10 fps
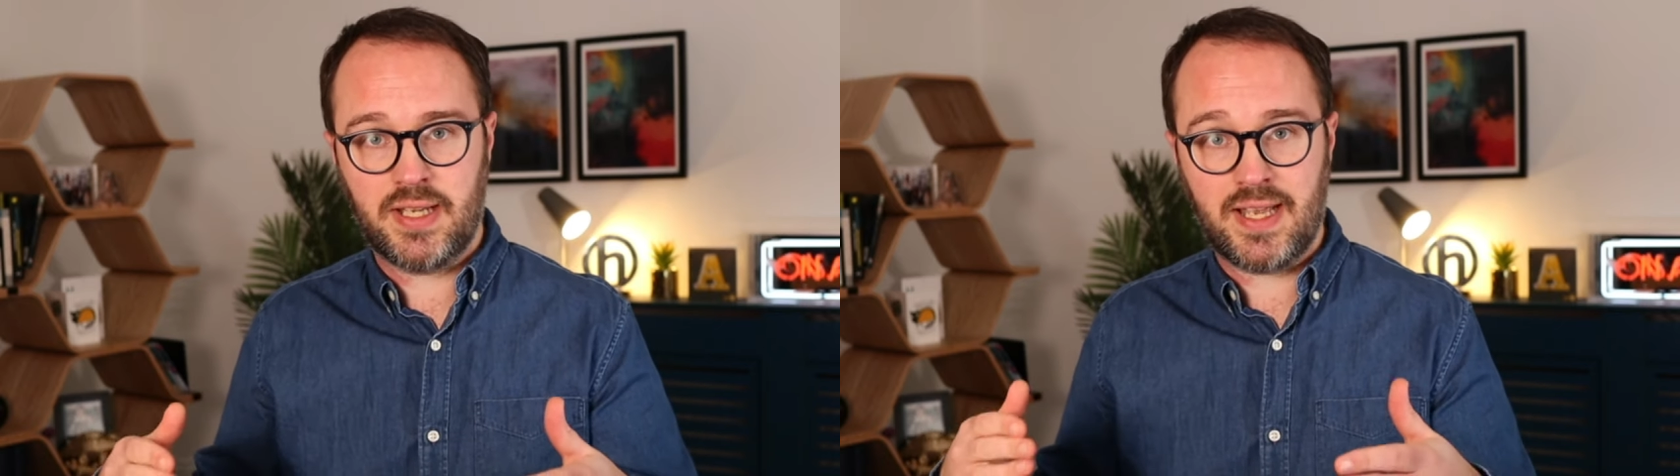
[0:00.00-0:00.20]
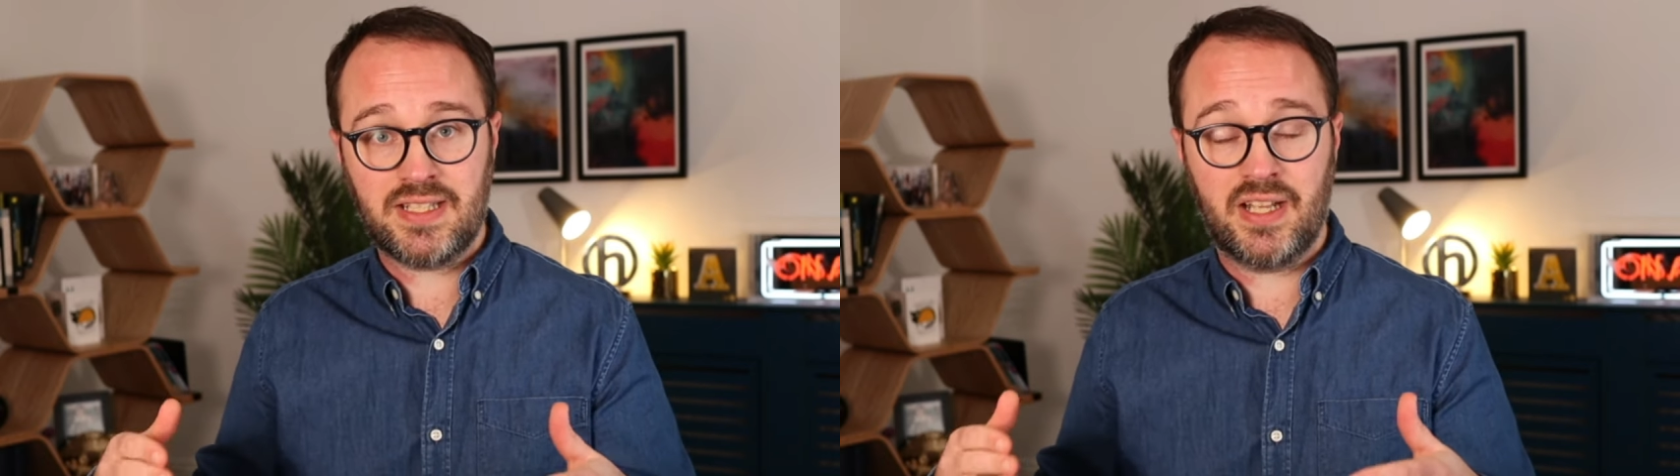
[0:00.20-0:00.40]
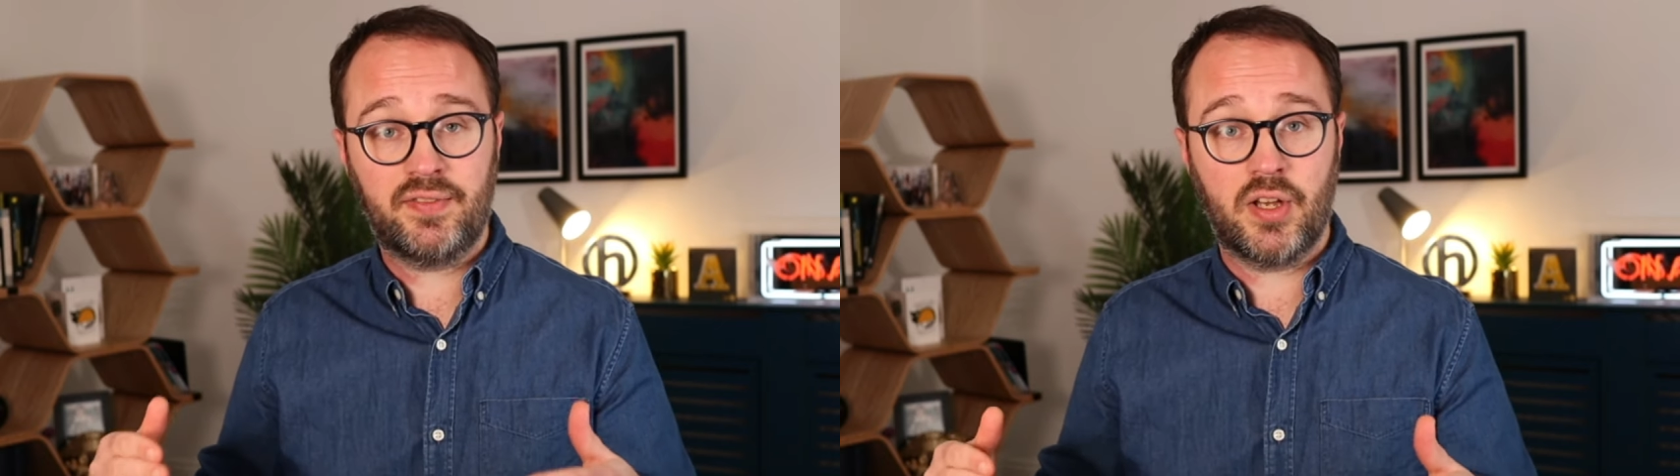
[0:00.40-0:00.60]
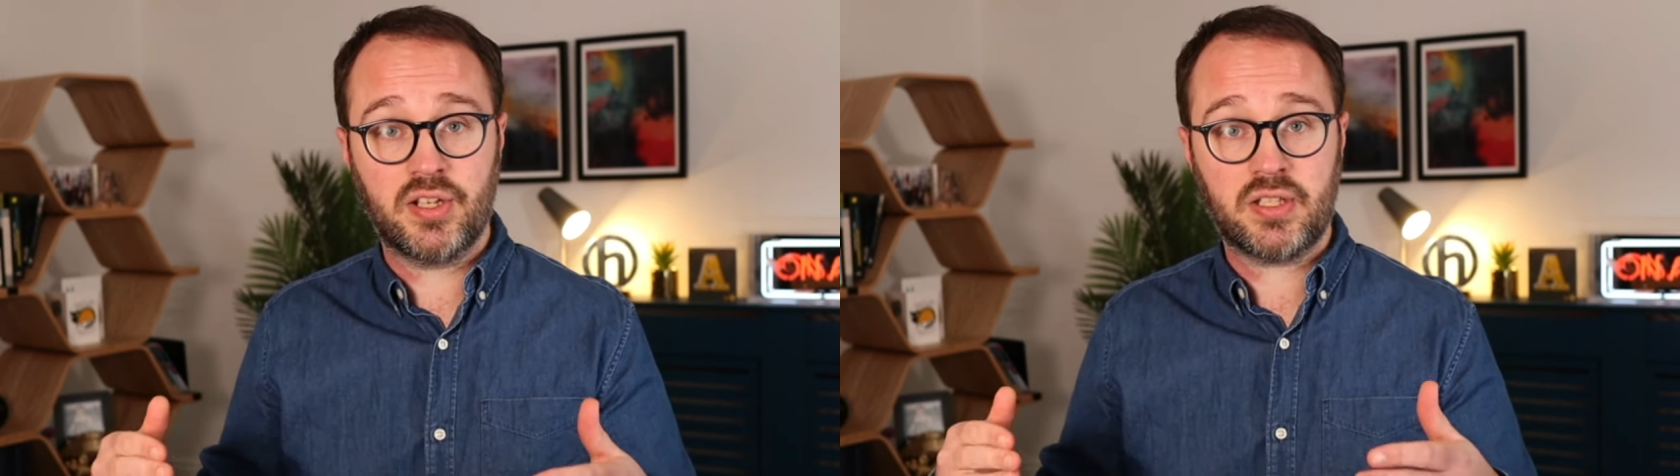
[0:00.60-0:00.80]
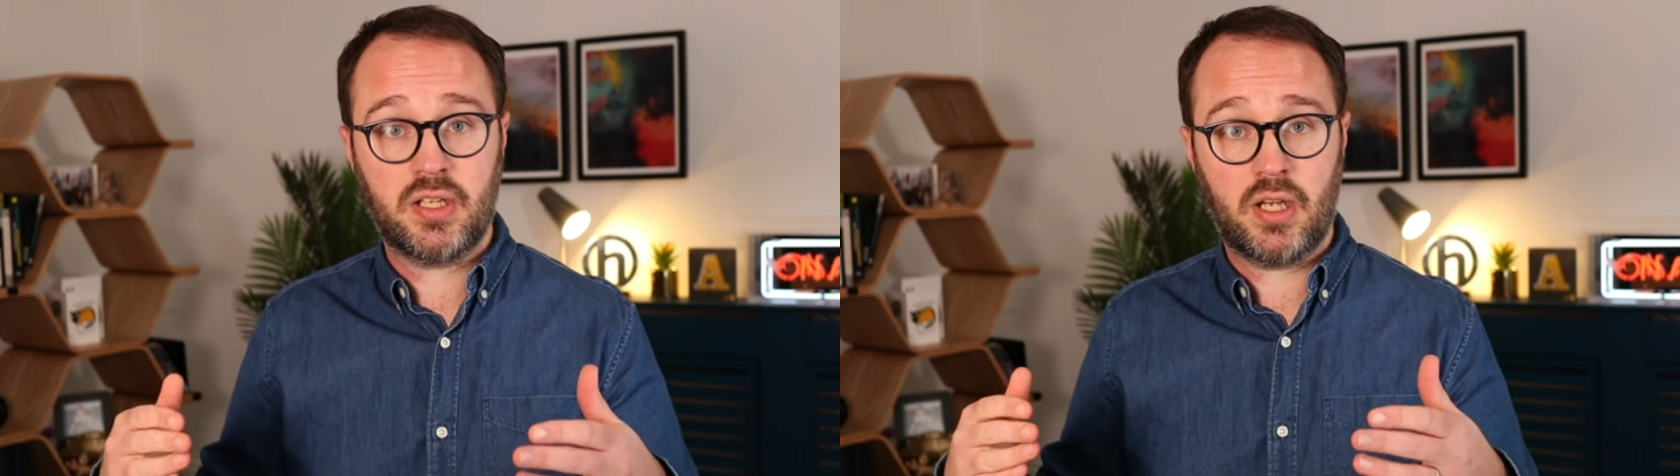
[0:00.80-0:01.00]
getting that
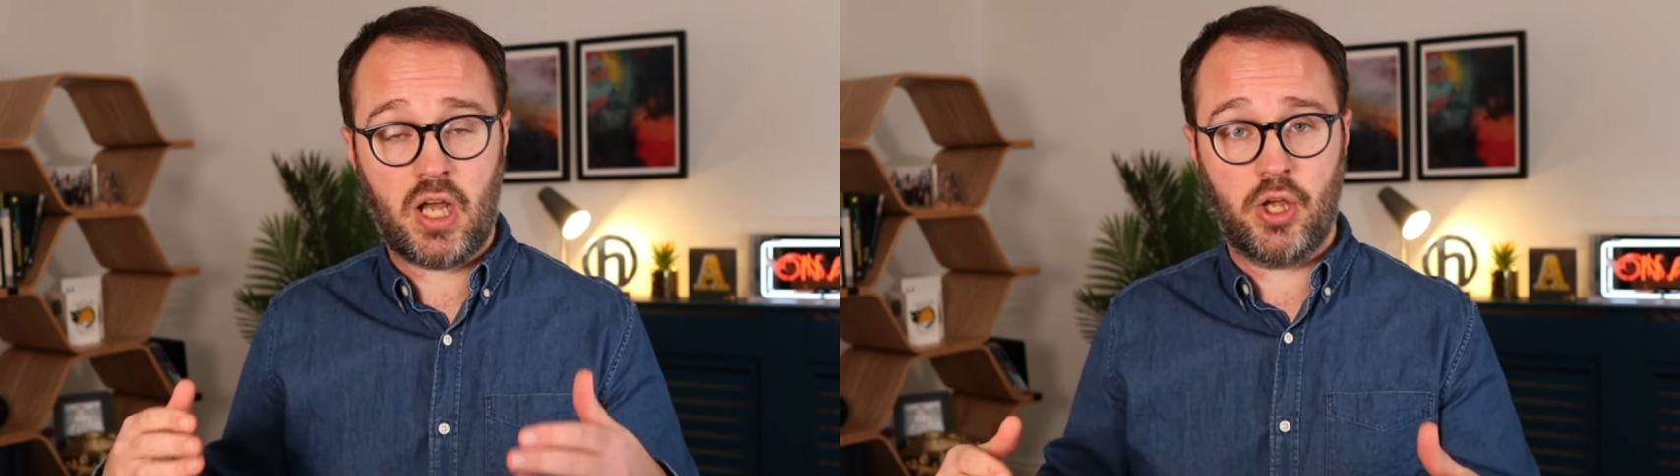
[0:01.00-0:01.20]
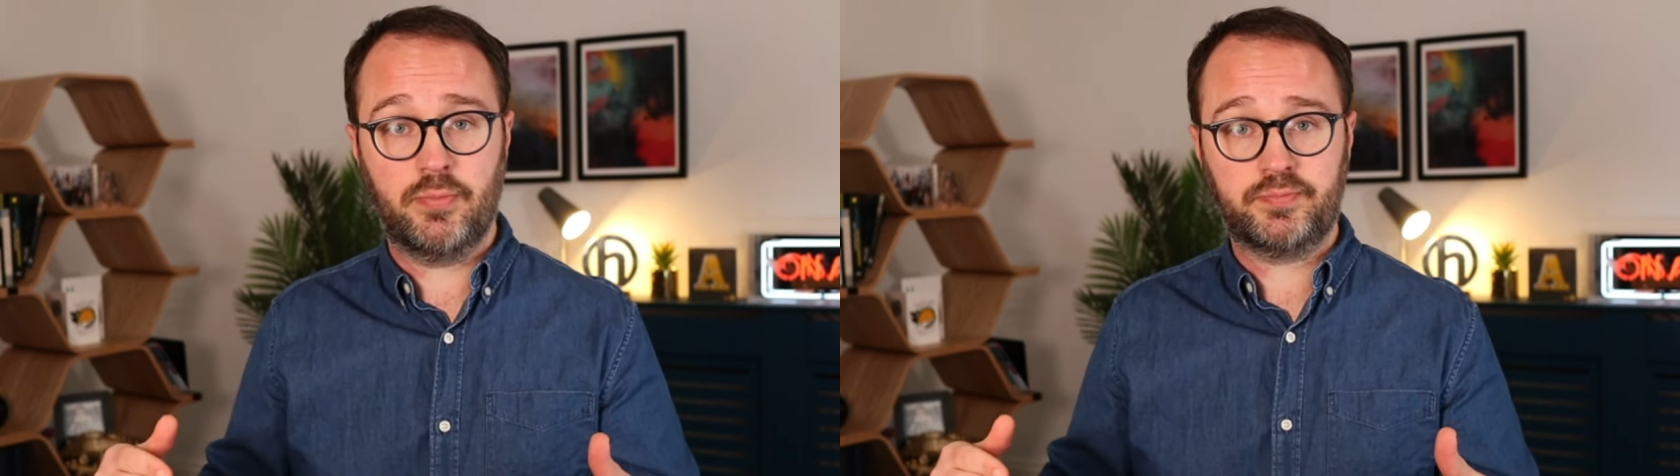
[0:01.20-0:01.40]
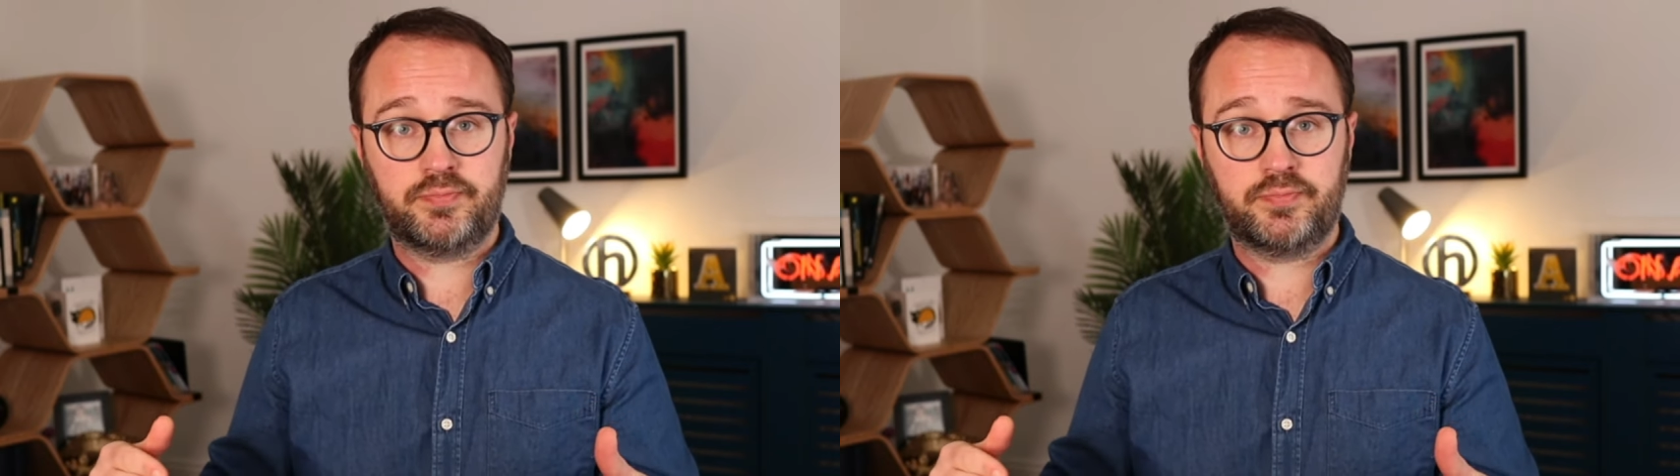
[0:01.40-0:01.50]
first home.